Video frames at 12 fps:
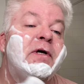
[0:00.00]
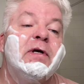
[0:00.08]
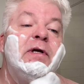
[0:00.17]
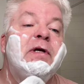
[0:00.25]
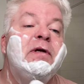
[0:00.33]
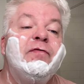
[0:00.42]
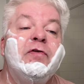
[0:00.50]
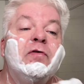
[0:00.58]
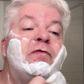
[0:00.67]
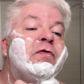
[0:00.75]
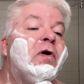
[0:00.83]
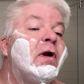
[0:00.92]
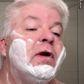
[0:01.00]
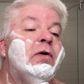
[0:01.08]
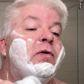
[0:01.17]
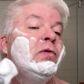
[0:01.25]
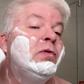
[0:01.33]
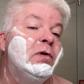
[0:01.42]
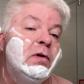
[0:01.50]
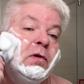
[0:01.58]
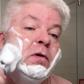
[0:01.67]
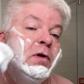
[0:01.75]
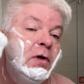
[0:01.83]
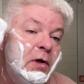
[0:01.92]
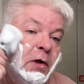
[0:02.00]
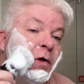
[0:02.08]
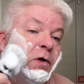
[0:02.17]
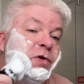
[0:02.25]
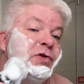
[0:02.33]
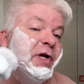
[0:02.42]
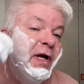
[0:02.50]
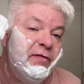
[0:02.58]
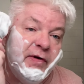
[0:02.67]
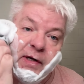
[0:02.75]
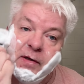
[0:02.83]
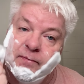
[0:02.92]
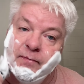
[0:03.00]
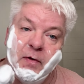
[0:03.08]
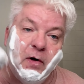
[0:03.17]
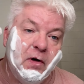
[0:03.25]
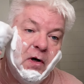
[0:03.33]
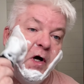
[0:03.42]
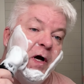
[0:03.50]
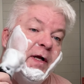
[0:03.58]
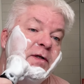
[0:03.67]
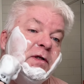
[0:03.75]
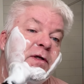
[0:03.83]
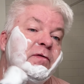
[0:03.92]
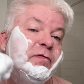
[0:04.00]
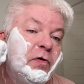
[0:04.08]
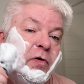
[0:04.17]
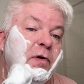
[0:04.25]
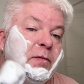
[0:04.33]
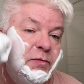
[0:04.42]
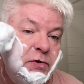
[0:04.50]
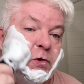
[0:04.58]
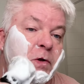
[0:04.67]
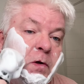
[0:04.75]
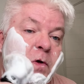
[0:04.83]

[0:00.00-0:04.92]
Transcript: If you follow shaving online in forums,